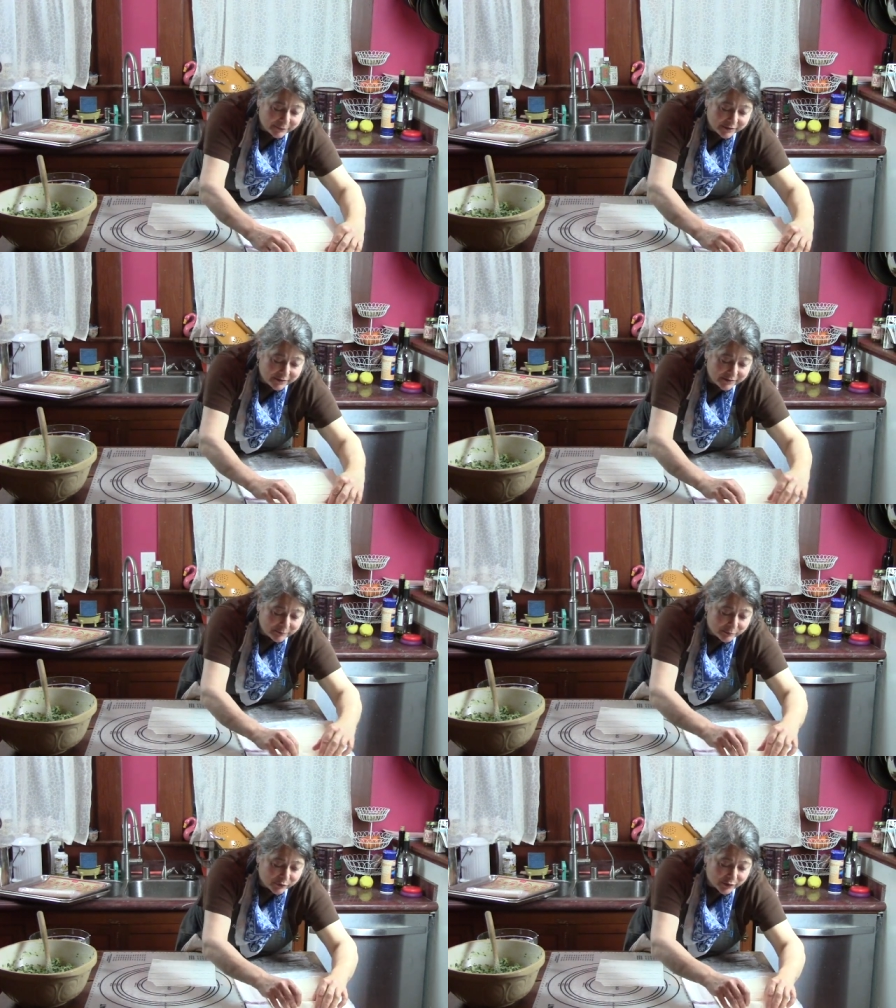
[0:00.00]
one
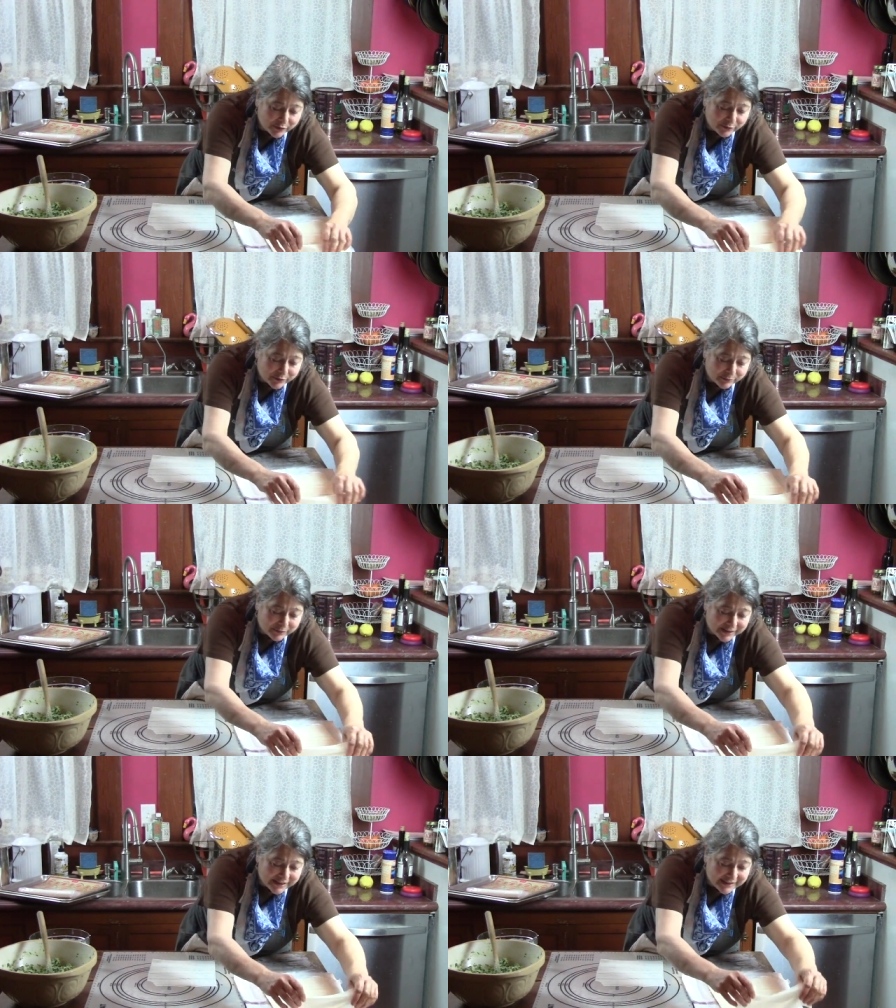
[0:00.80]
broke
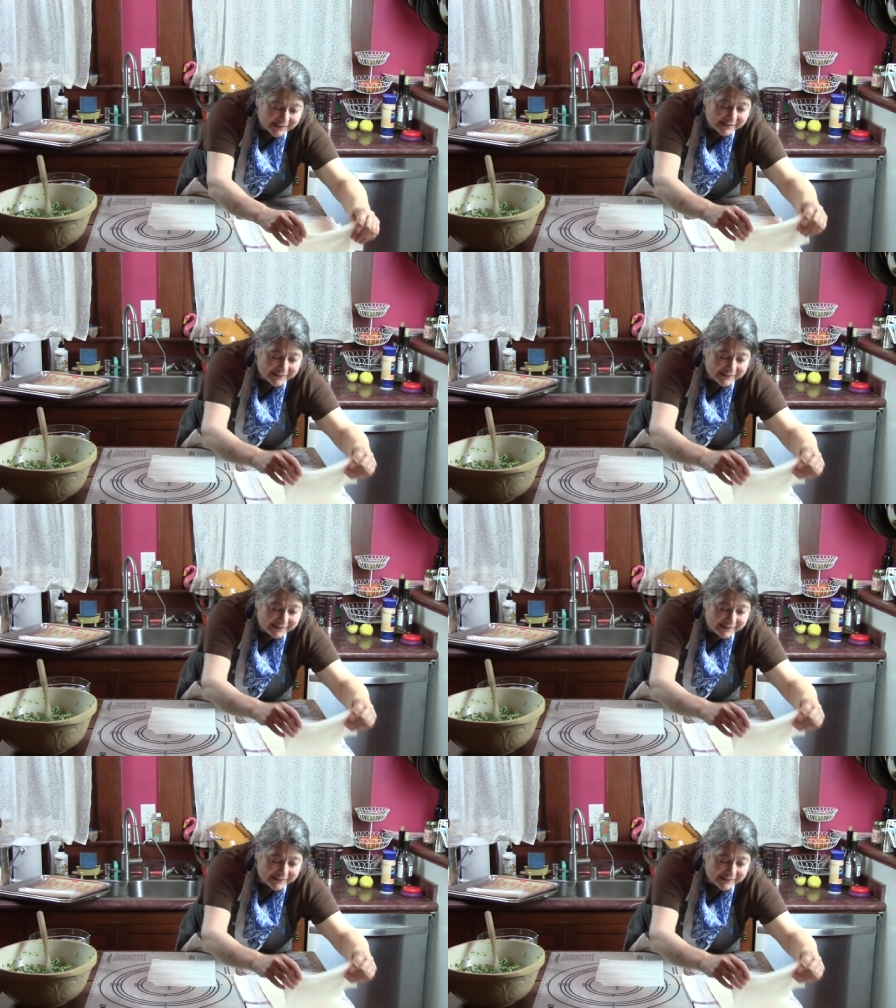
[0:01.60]
right